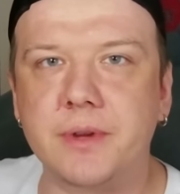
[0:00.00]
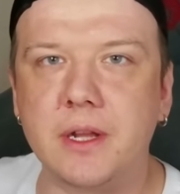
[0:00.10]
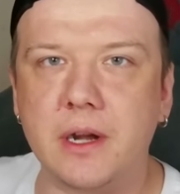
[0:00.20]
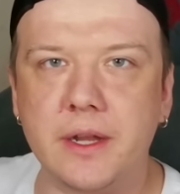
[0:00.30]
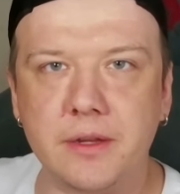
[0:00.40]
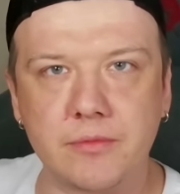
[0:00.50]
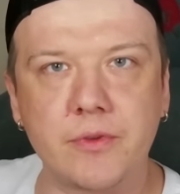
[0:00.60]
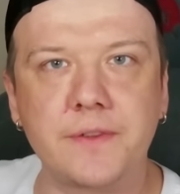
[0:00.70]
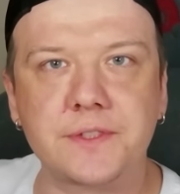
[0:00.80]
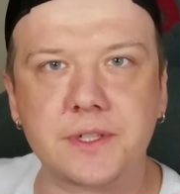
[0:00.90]
regarding
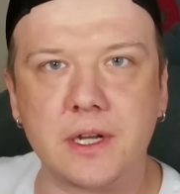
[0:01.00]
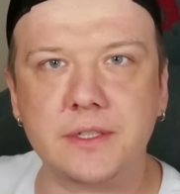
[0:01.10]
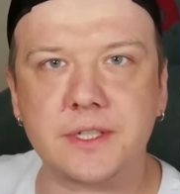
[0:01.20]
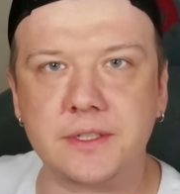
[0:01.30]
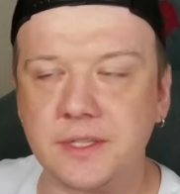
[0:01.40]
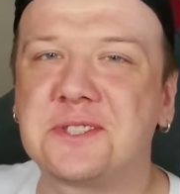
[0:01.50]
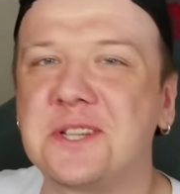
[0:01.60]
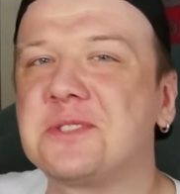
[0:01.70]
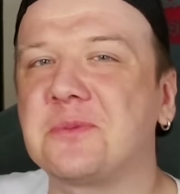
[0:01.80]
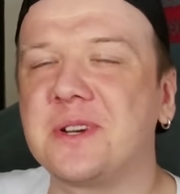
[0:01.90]
Rift's content,
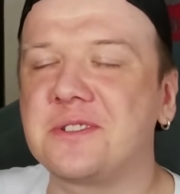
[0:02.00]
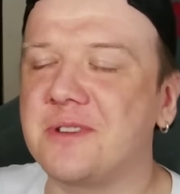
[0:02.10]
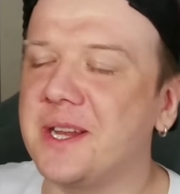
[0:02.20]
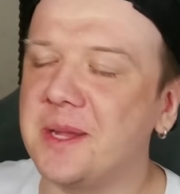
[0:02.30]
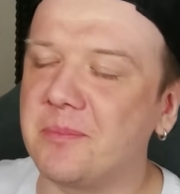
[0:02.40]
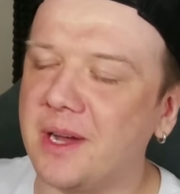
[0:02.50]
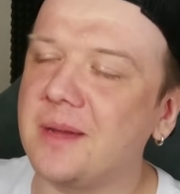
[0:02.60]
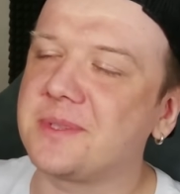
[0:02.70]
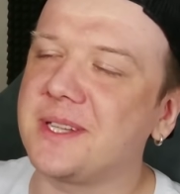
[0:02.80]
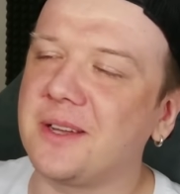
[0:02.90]
since we're trading
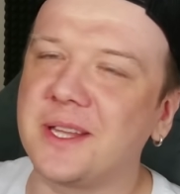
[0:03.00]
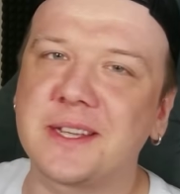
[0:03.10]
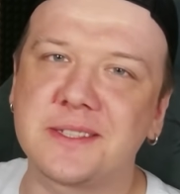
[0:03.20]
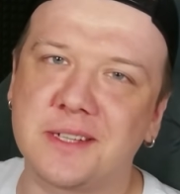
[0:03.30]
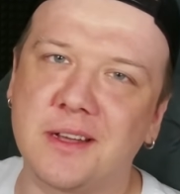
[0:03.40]
bobs now like it's a